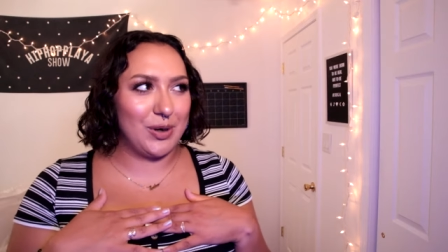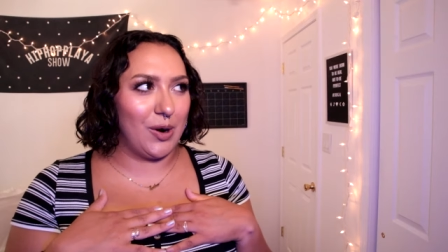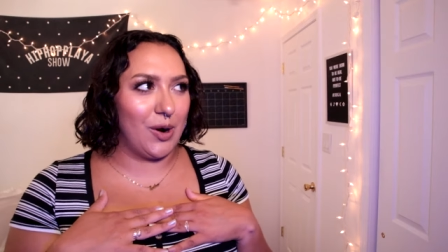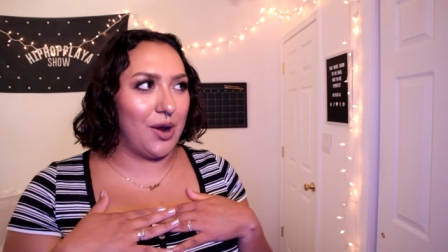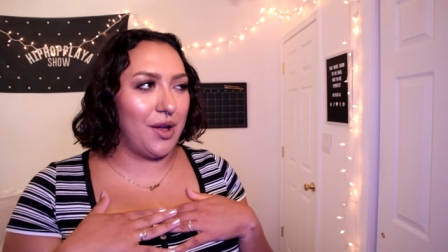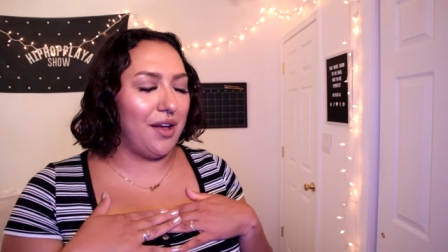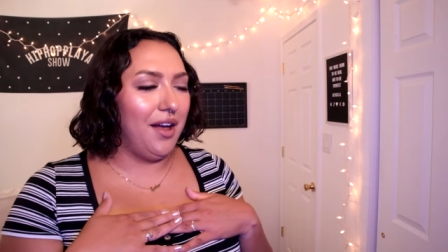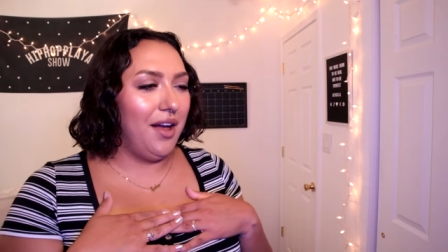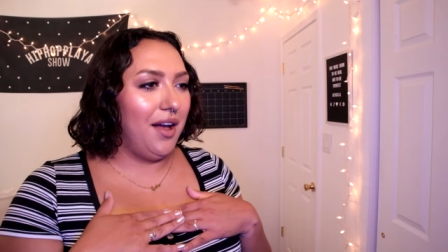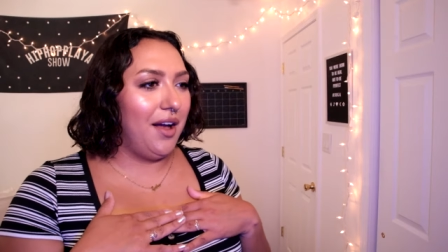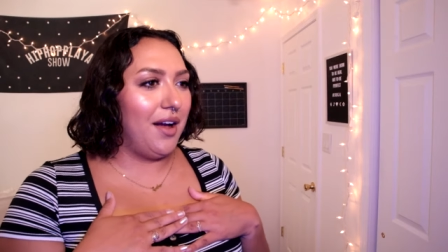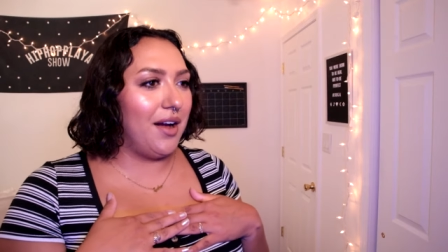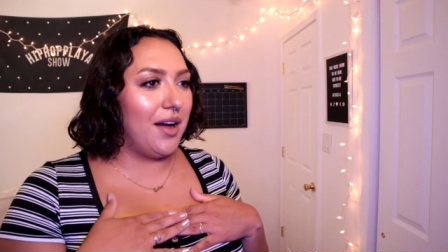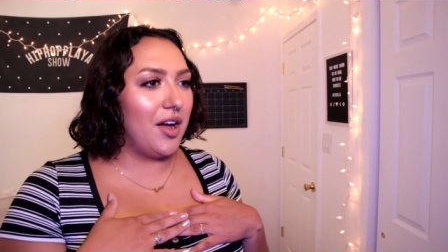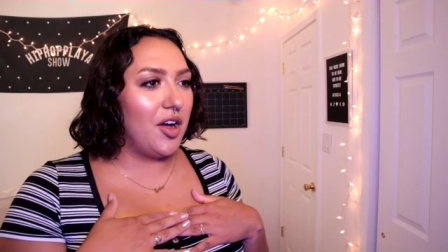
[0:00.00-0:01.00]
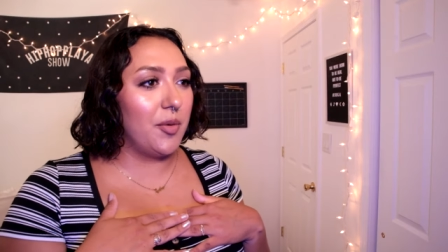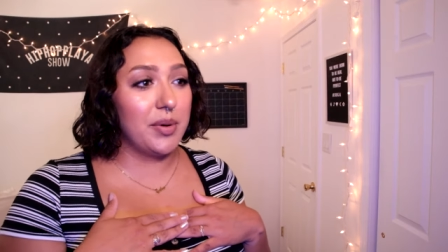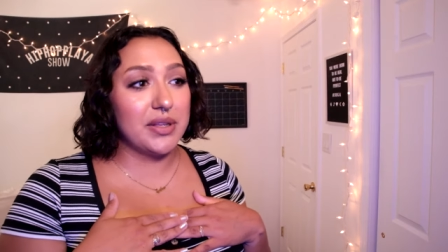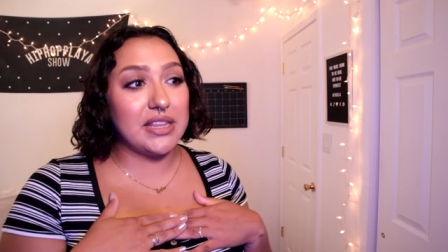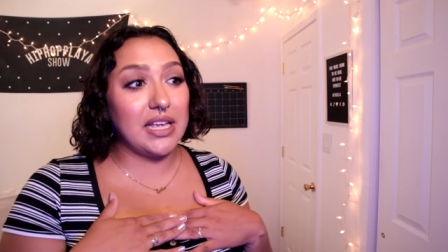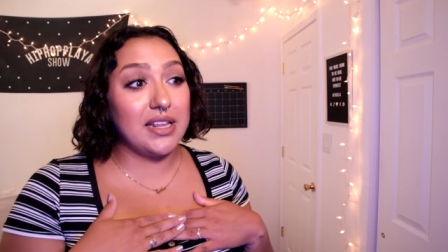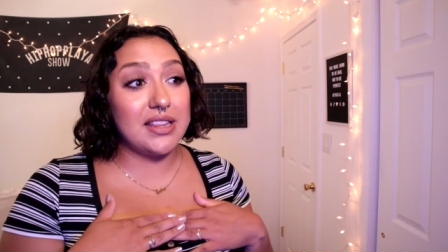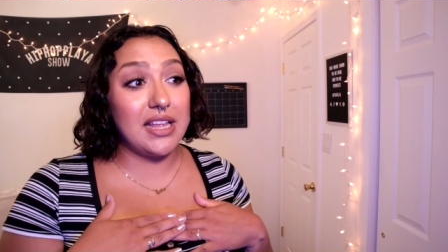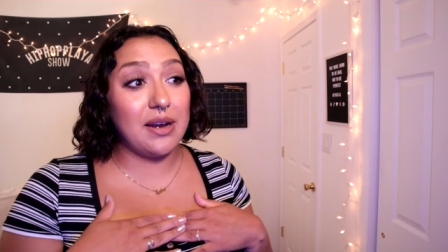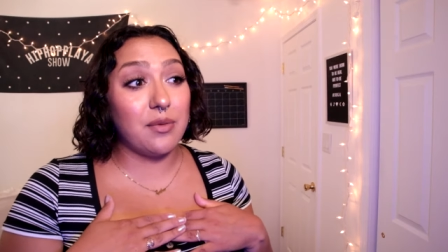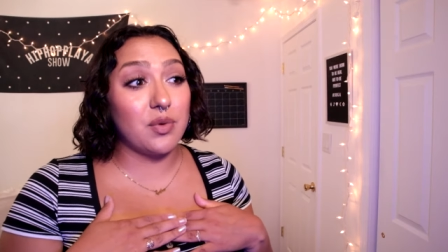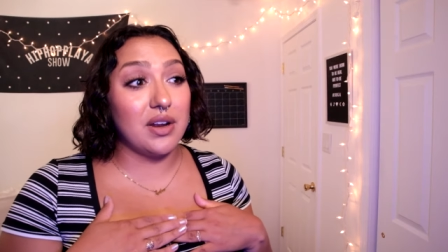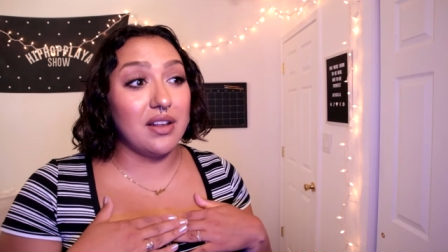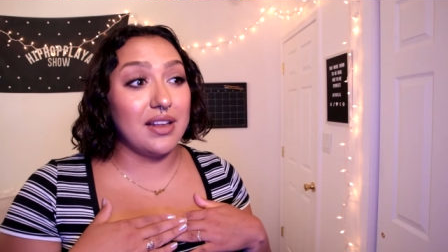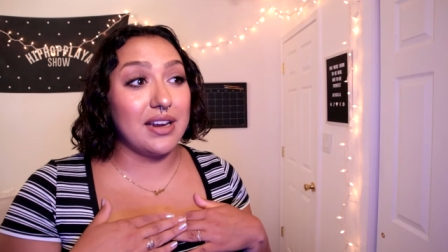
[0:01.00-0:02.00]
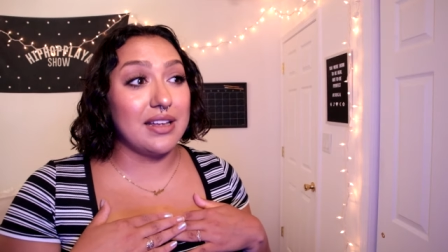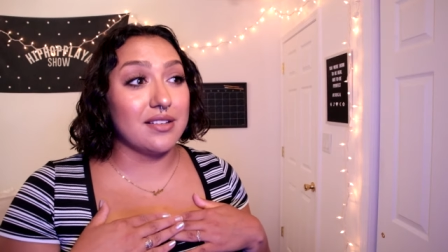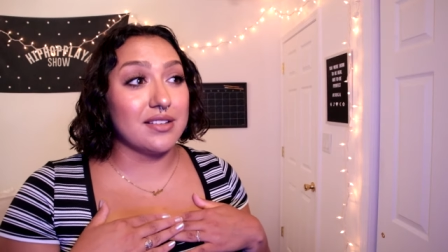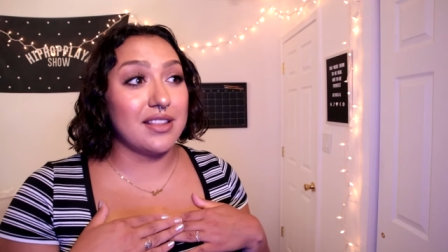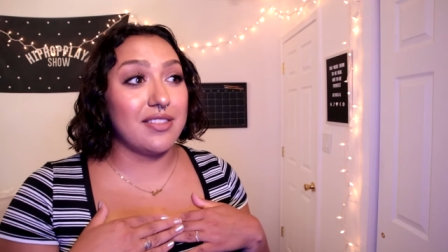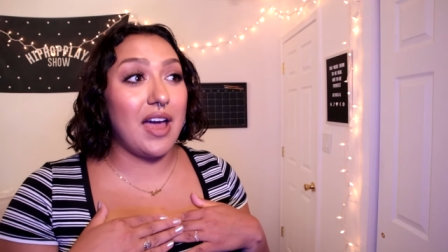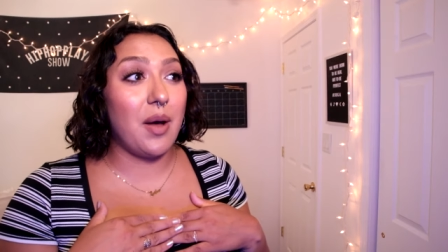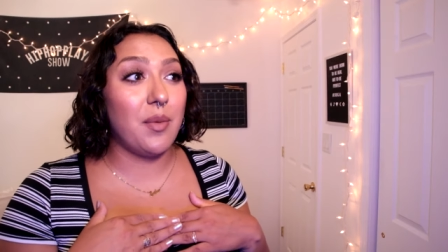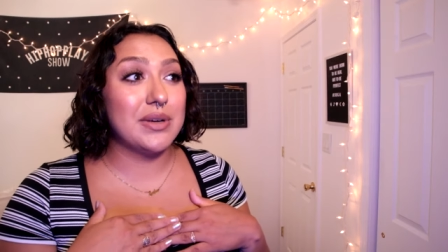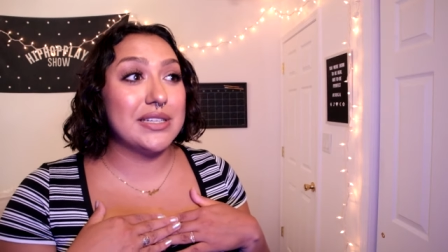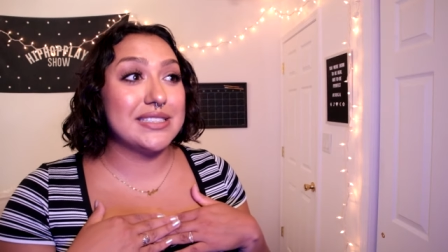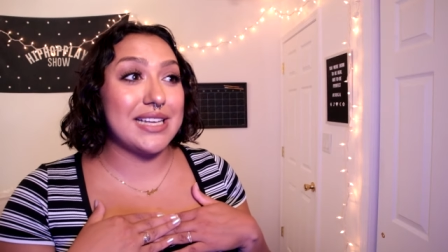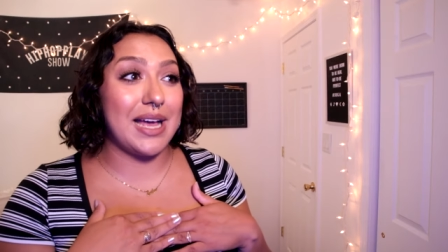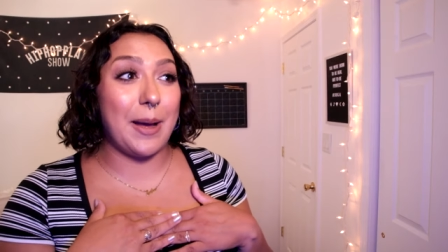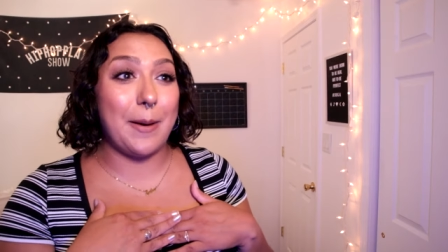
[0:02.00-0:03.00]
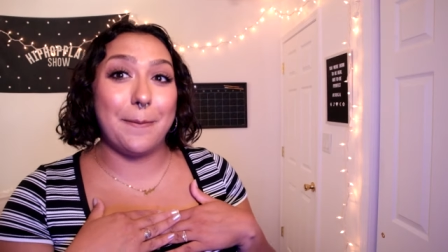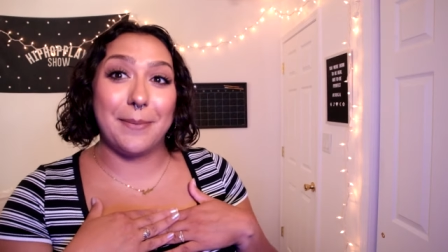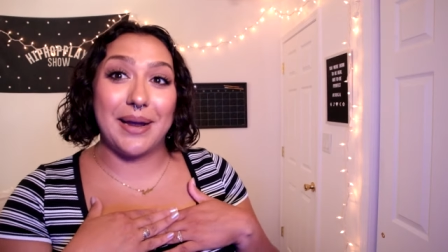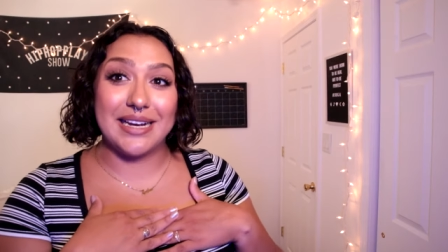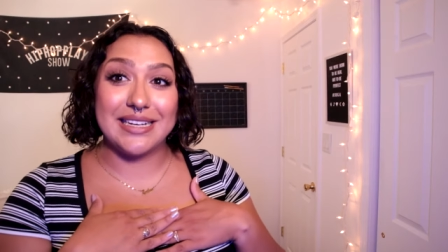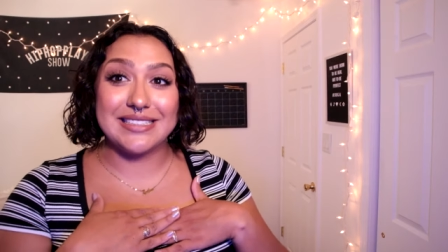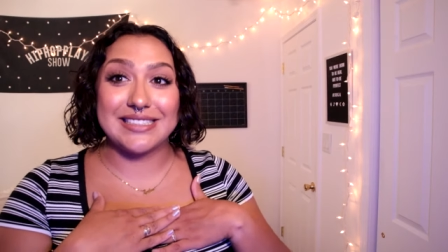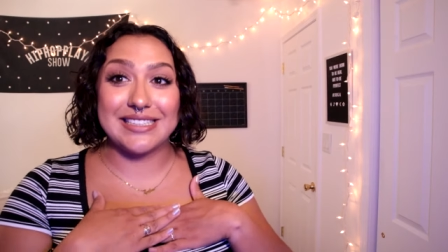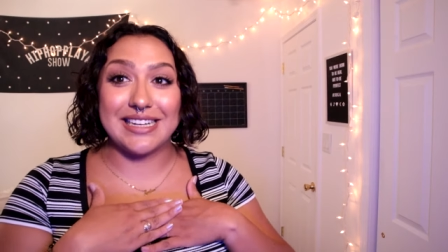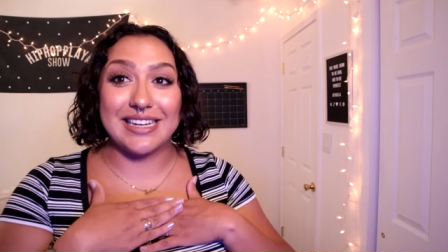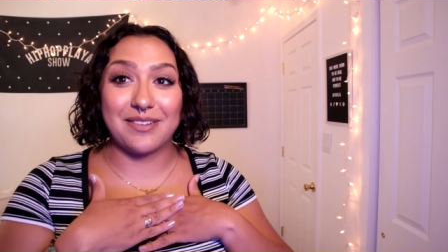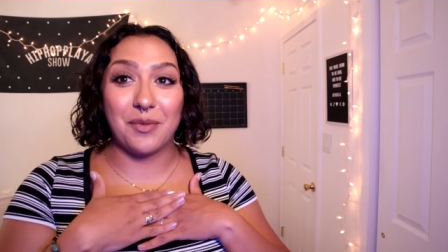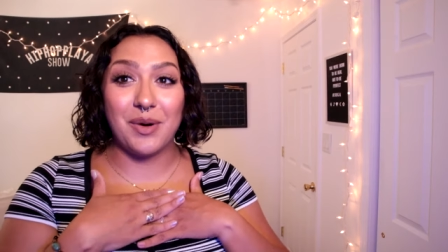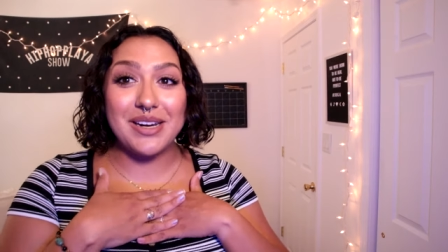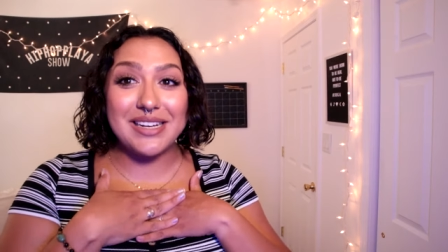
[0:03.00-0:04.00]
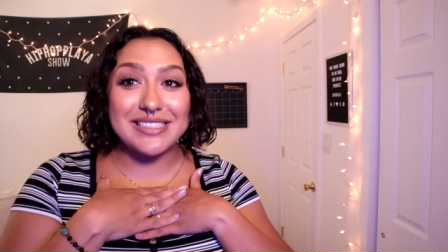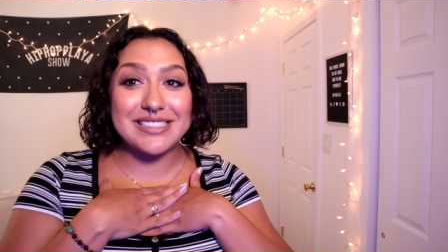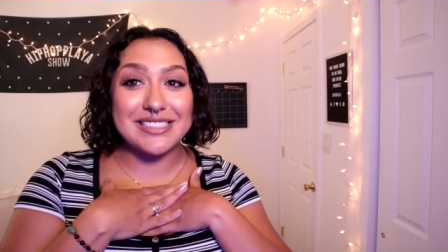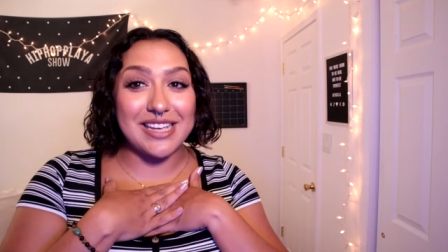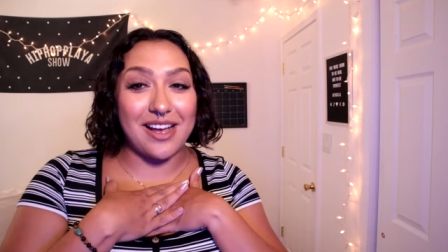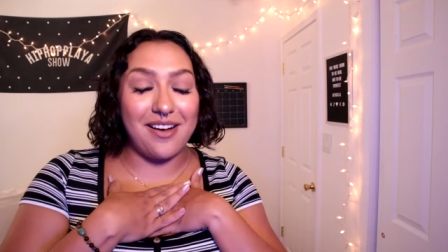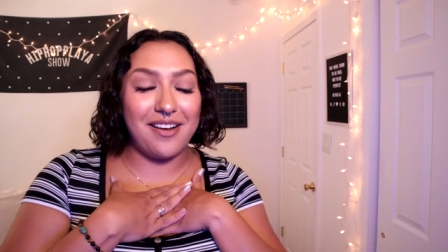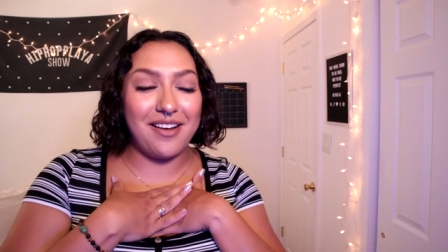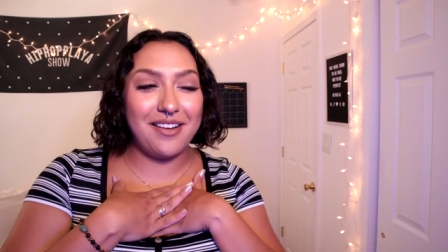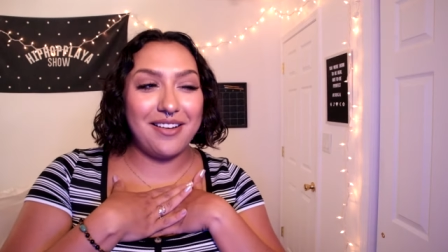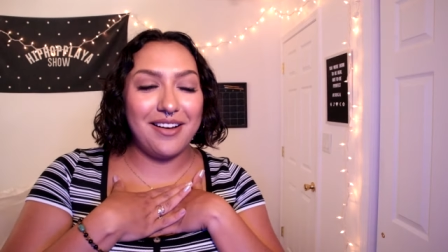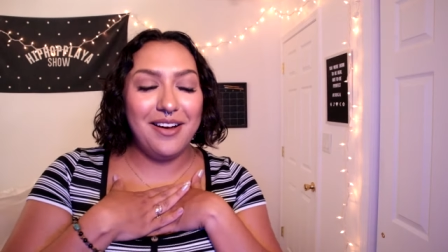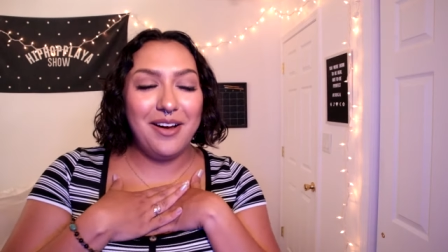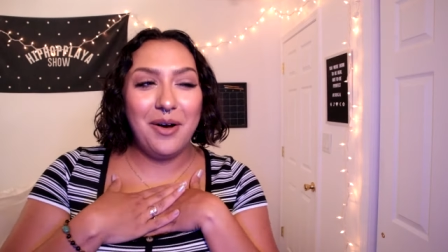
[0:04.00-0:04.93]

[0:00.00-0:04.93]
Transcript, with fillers: girl uh but they they really killed it that was amazing what a song